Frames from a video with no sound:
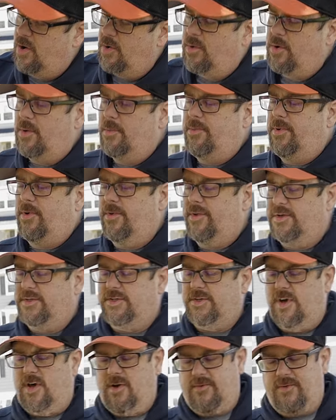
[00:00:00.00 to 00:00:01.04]
We're gonna pull
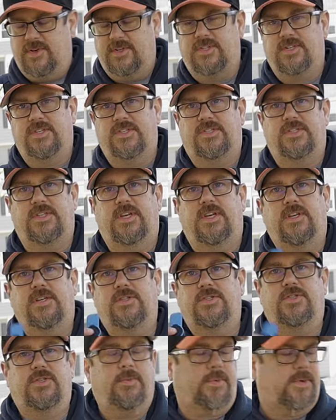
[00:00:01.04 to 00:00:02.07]
this off, as you can see,
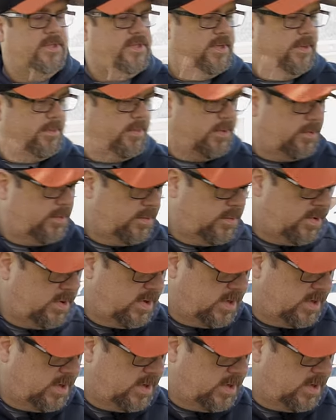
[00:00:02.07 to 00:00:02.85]
super simple.